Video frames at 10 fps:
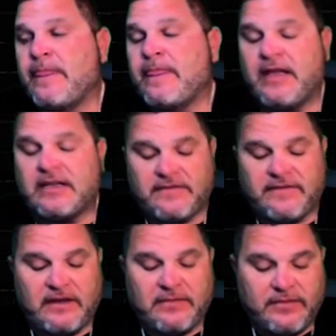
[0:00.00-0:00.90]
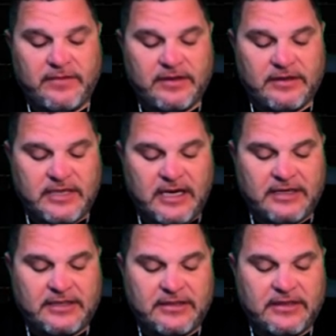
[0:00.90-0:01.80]
as a family, because
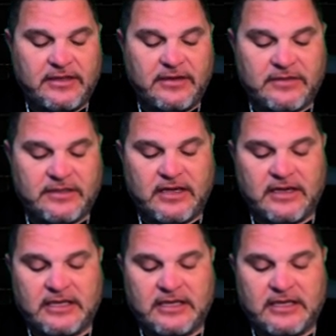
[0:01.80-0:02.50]
honestly, there was a lot